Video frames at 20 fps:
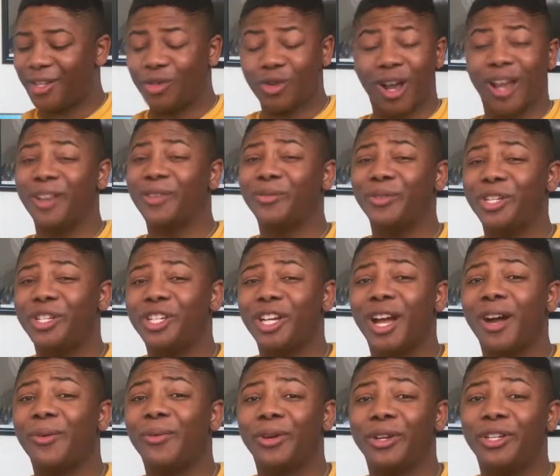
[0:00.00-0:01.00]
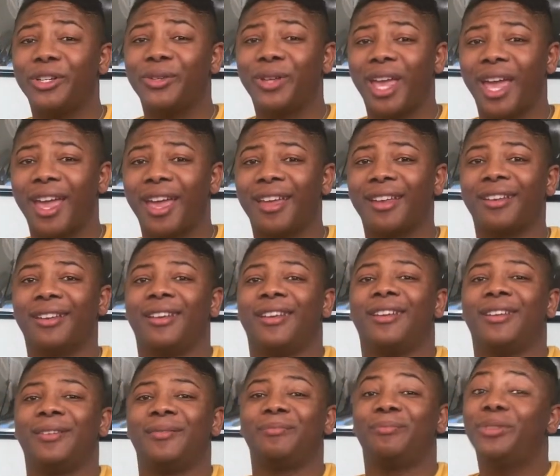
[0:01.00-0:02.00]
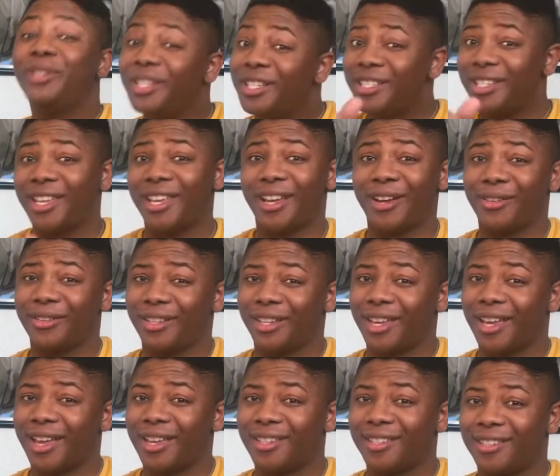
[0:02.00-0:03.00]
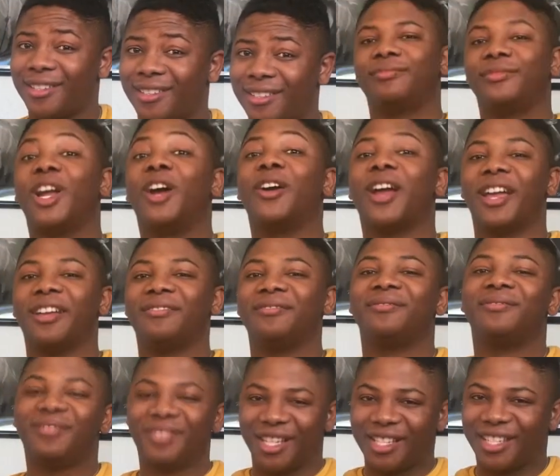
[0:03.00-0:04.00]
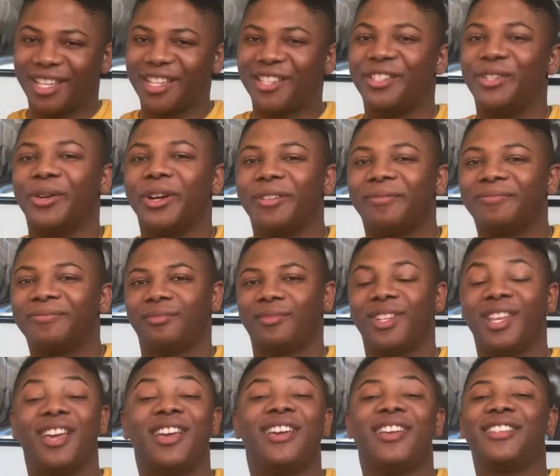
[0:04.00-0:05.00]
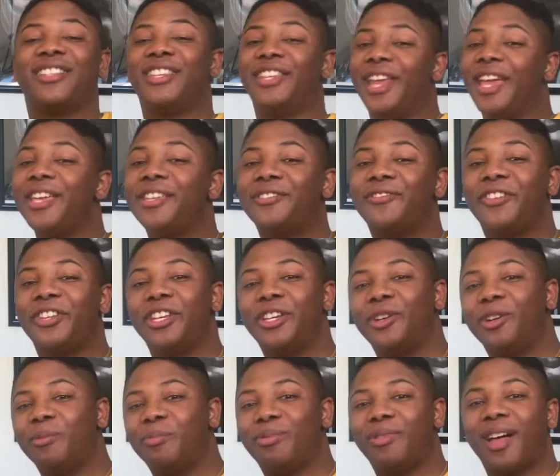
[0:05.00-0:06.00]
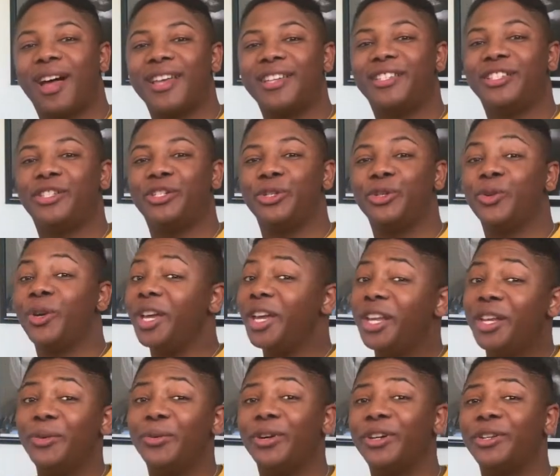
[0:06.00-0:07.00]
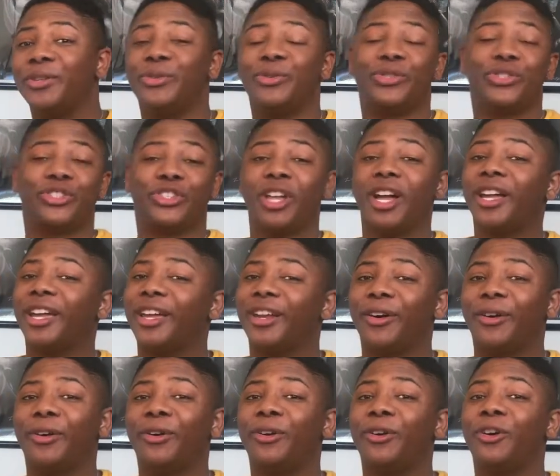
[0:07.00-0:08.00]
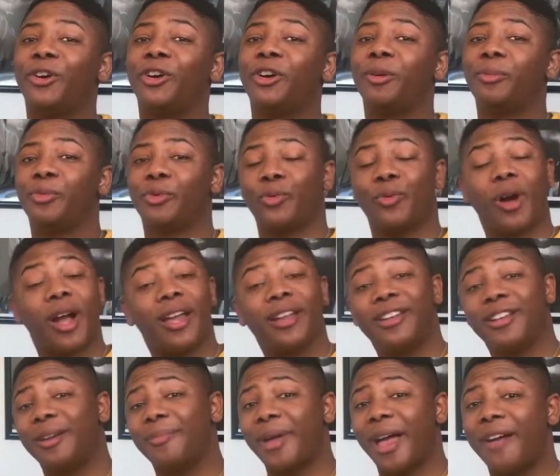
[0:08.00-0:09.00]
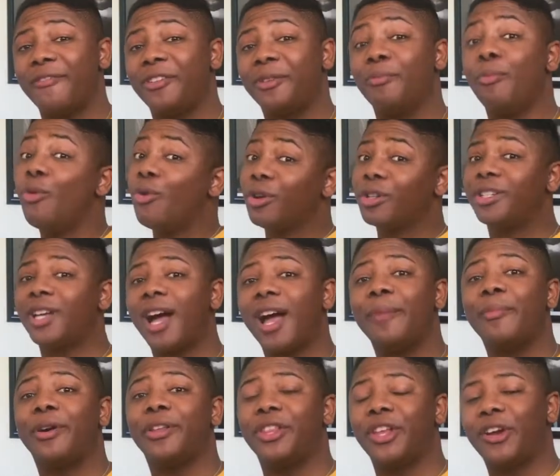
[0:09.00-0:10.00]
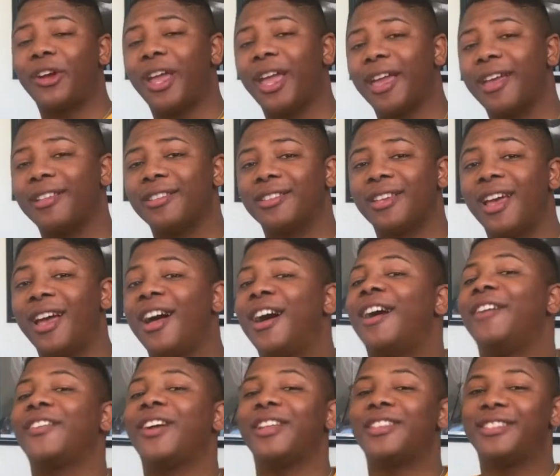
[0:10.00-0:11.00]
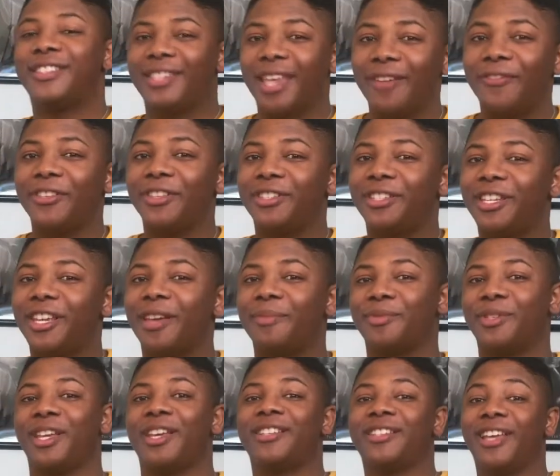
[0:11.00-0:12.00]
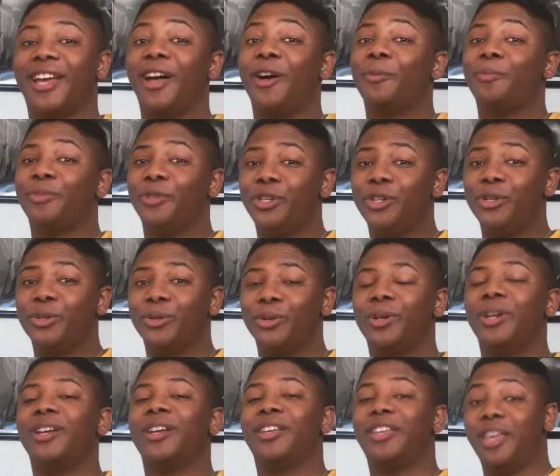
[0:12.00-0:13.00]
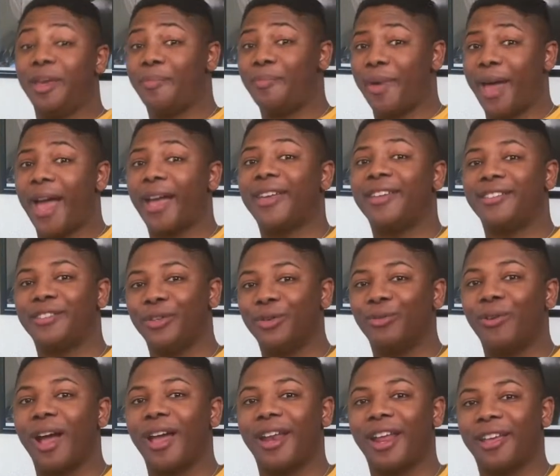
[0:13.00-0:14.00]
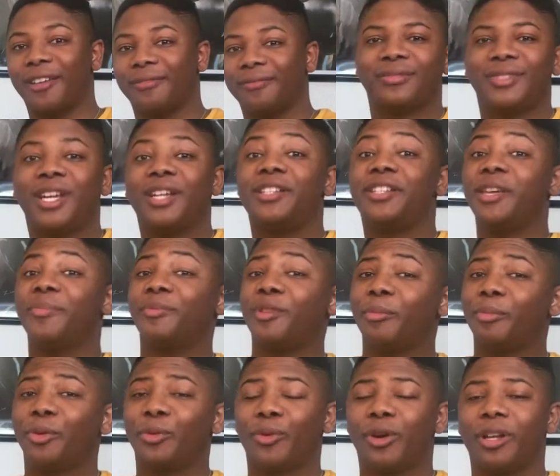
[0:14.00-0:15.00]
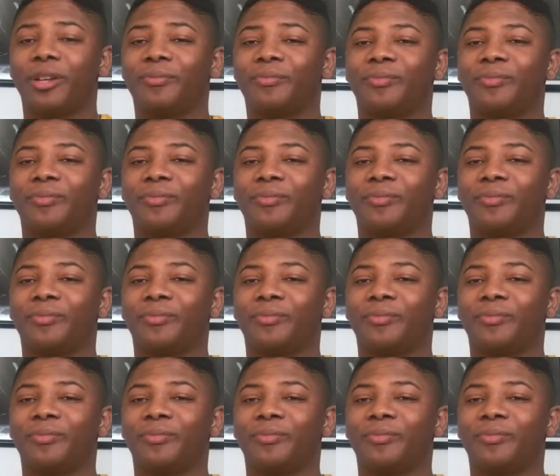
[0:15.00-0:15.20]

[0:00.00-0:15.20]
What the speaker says: try and reach out where you can. Please stay healthy, guys. All right, let's get to it. Today's video applies to anyone who's stuck at home or wind up having more time on their hands. I've got 7 tips to help you get back into writing. Tip number 1,